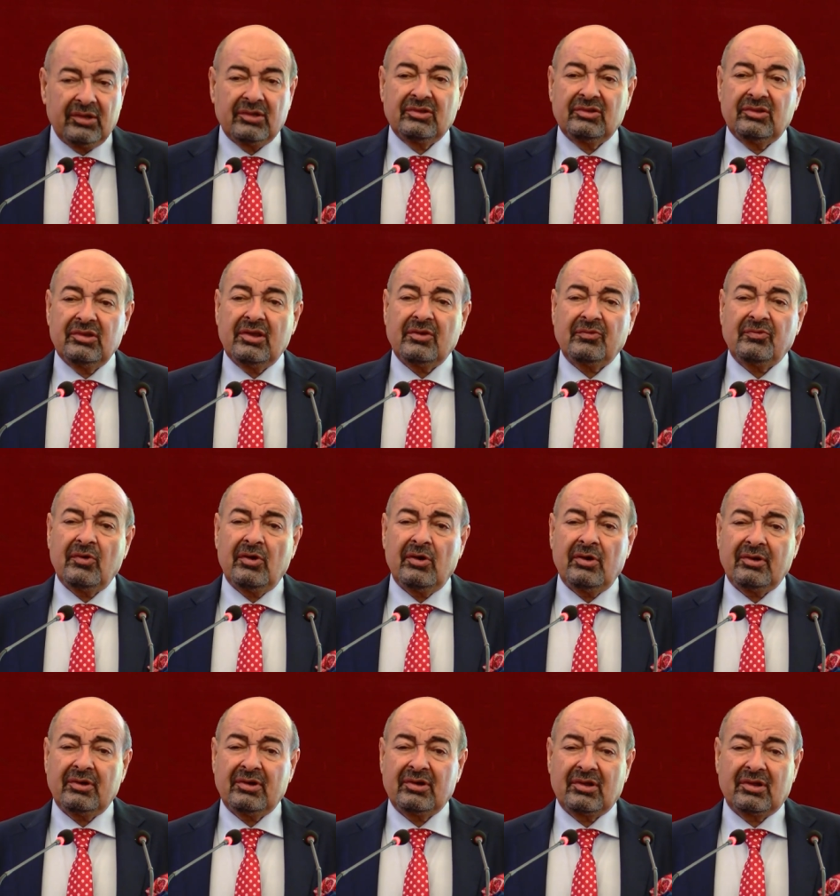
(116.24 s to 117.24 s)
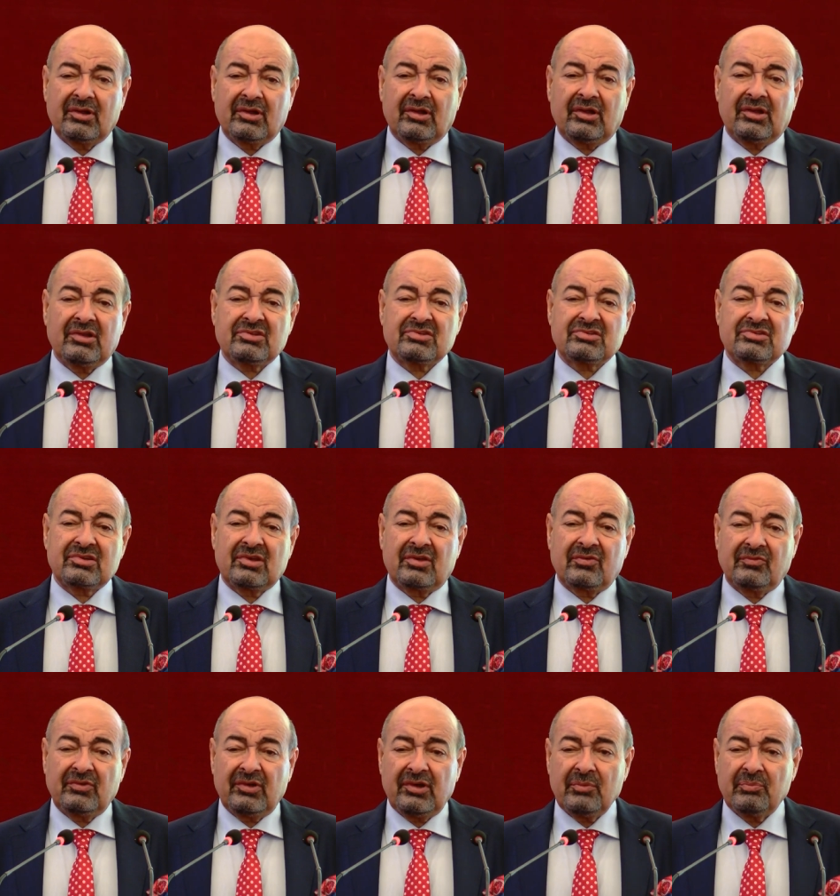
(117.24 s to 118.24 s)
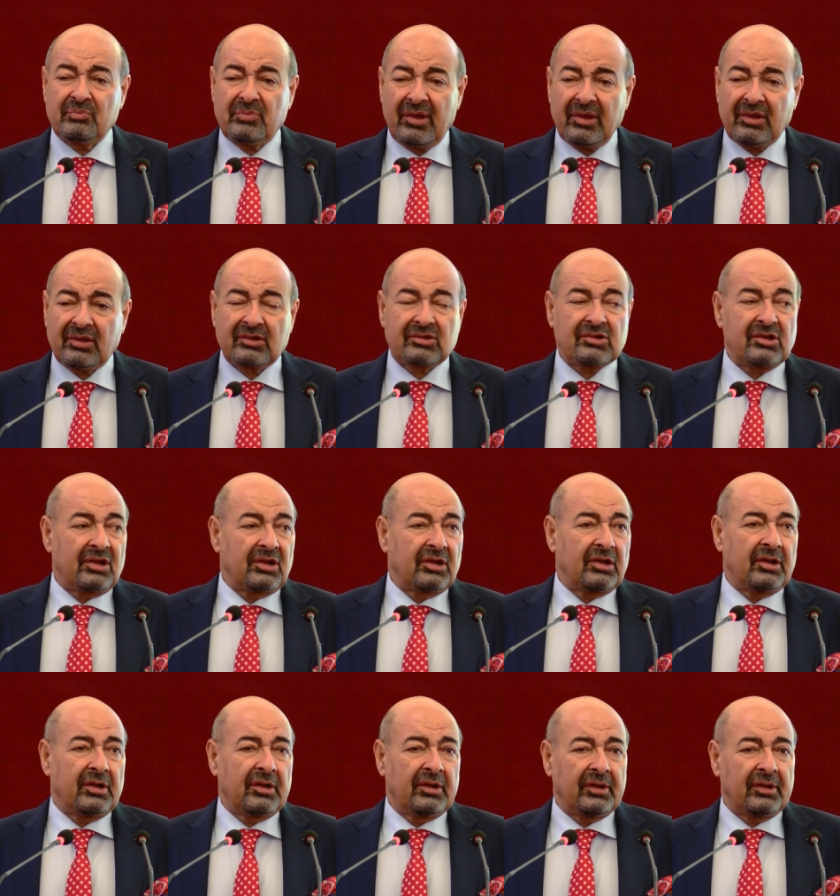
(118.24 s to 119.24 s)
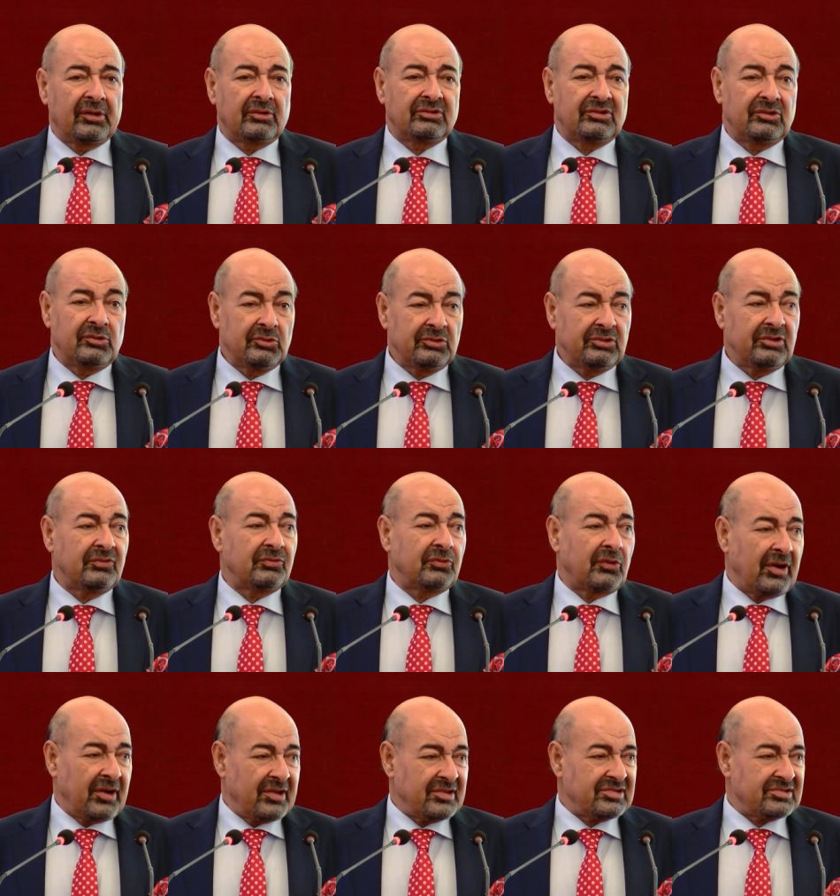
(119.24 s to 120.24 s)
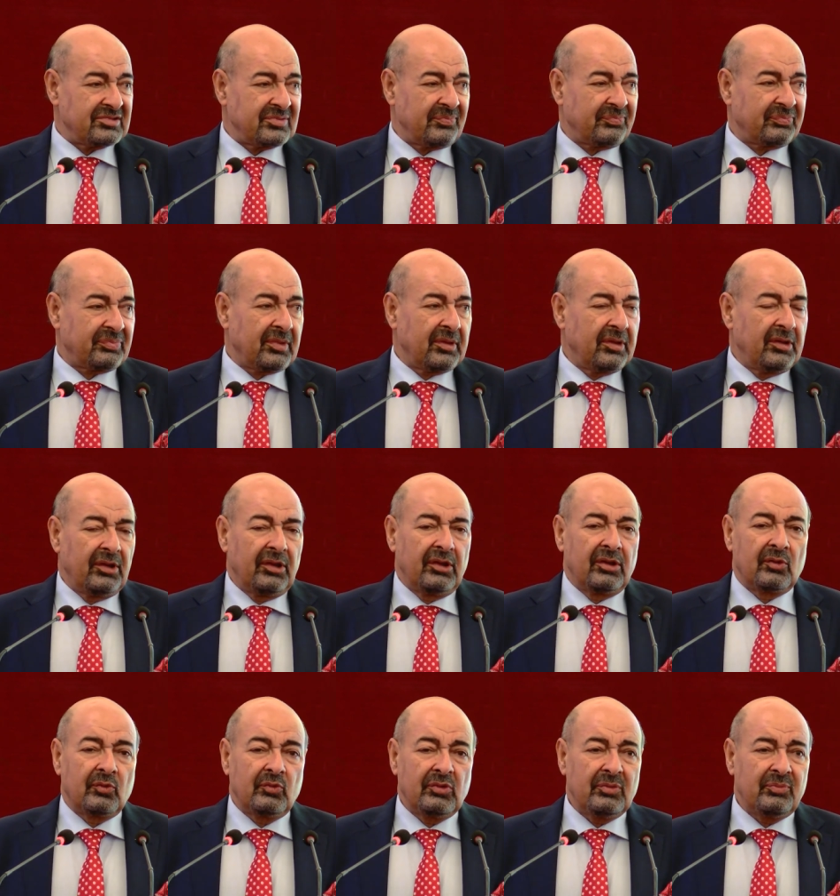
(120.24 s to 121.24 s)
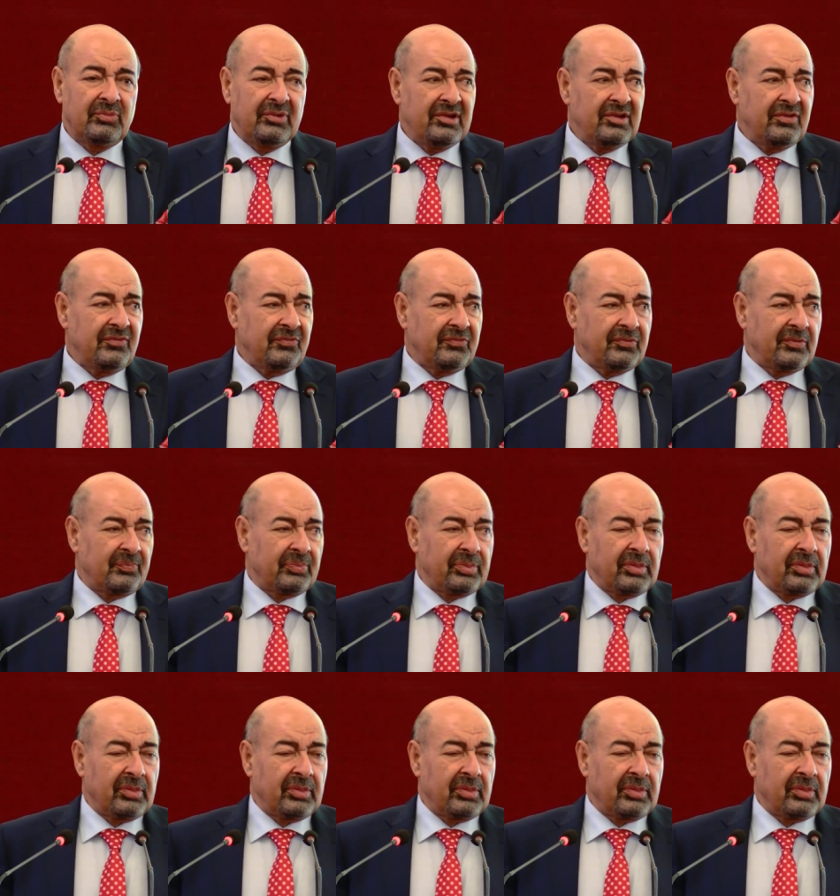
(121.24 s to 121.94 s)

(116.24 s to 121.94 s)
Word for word: Therefore, it's a very big uh, duty for us we believe